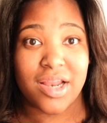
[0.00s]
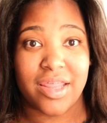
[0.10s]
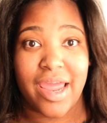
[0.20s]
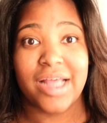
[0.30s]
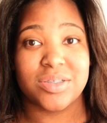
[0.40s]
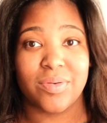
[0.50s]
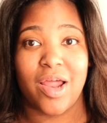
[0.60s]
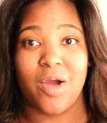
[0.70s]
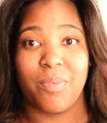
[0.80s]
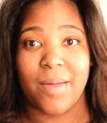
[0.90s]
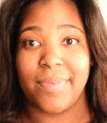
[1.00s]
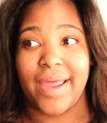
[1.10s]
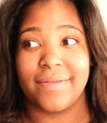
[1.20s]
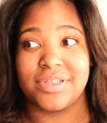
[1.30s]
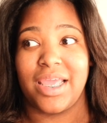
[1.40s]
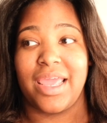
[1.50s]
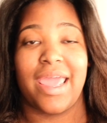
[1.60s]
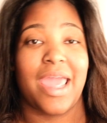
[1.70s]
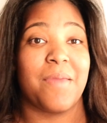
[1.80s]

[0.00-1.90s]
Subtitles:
that's when I'll probably have to get